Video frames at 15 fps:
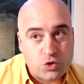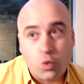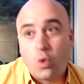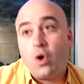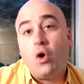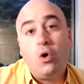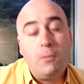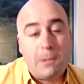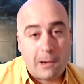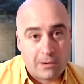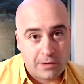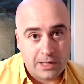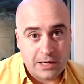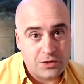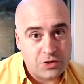or all
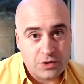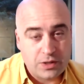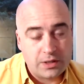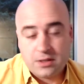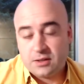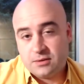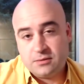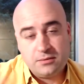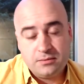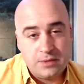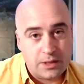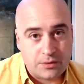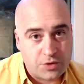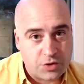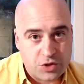parties in
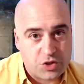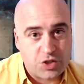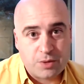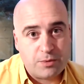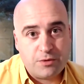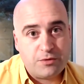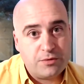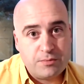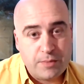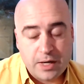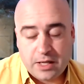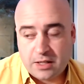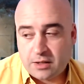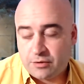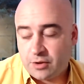a system of
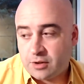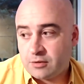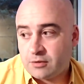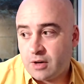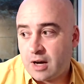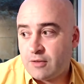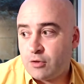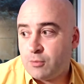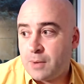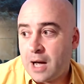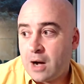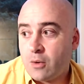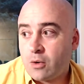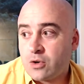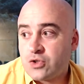many different rival
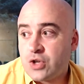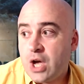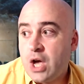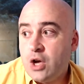powers,